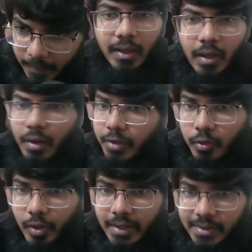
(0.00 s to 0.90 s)
You have
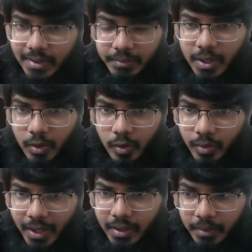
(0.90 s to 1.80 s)
not really seen me code,
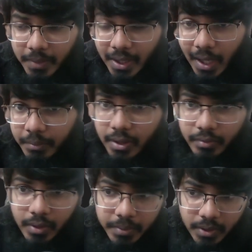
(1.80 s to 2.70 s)
right? But I'm a
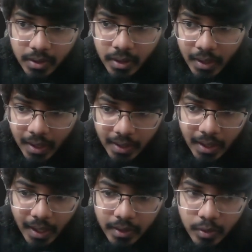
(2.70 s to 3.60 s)
developer and
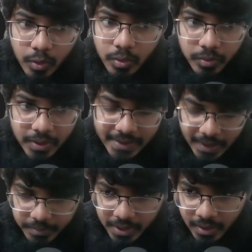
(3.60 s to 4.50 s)
I know what's
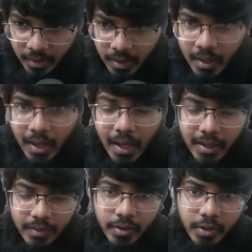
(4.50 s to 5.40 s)
happening. And
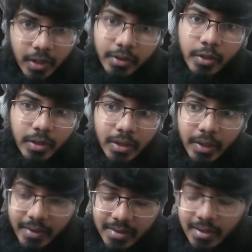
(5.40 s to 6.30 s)
if you're not a coder,
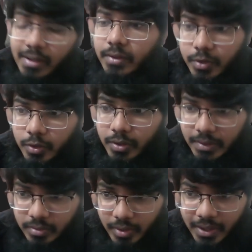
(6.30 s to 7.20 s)
you can still do
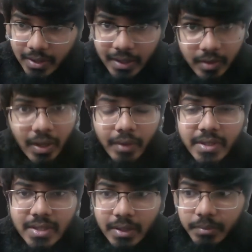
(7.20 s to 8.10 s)
this, right? You
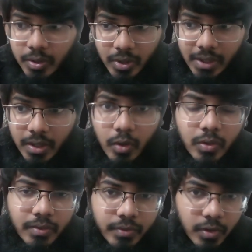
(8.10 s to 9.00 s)
haven't seen me really
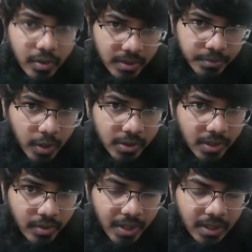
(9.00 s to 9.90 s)
code for this
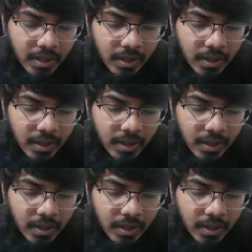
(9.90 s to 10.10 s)
project, right?